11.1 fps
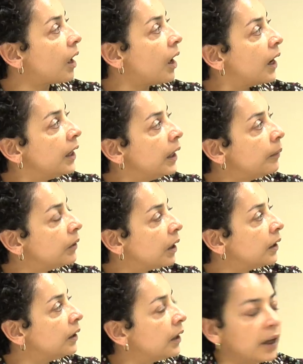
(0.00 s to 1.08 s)
I am
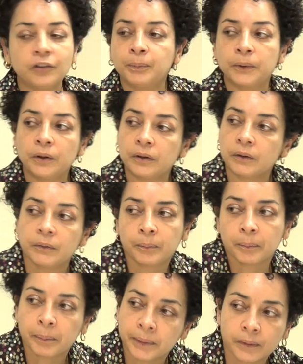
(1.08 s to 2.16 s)
not an expert
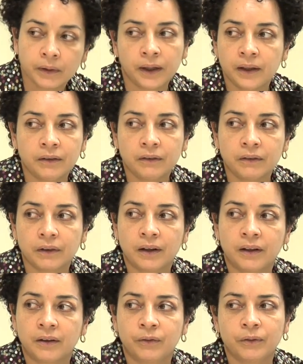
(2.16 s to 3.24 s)
in
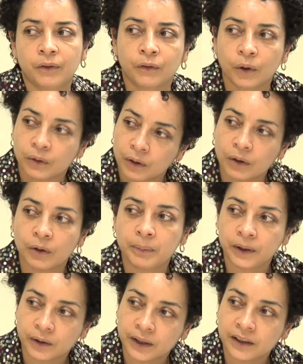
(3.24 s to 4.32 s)
the Rococo
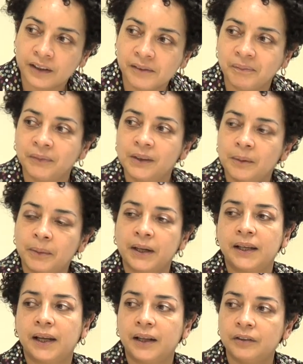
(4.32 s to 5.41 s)
period, but
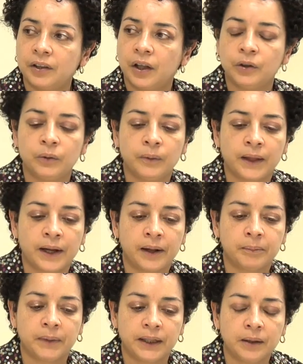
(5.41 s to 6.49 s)
I can tell you
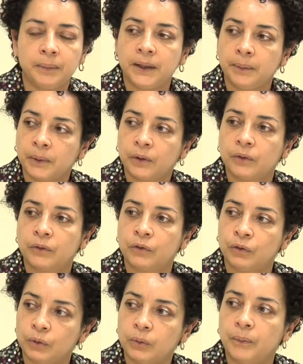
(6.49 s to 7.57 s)
that many people
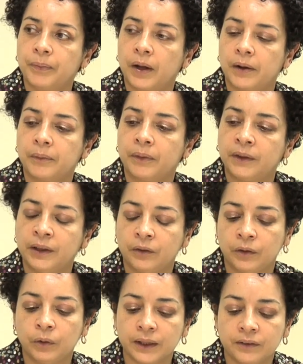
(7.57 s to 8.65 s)
do.
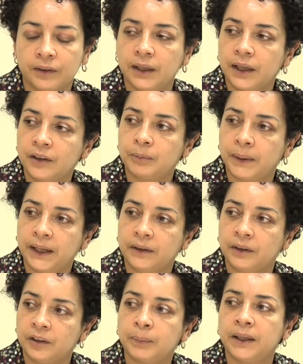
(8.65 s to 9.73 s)
You can see these
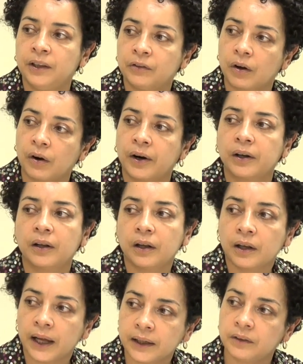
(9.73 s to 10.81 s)
paintings are
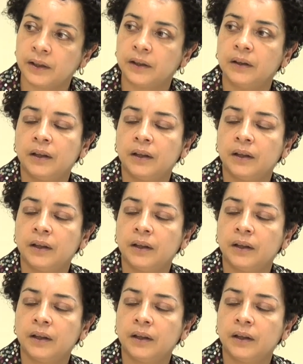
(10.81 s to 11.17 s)
collected,